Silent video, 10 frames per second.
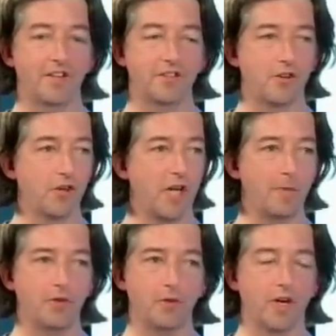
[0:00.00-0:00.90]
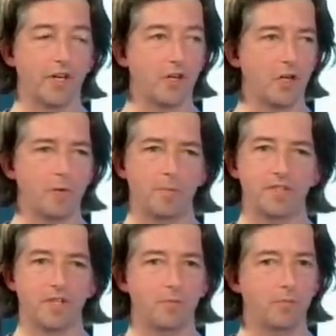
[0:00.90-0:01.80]
the song came through, and I called them up and
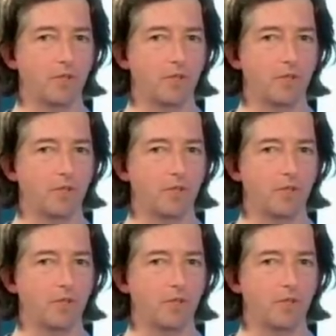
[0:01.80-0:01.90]
said,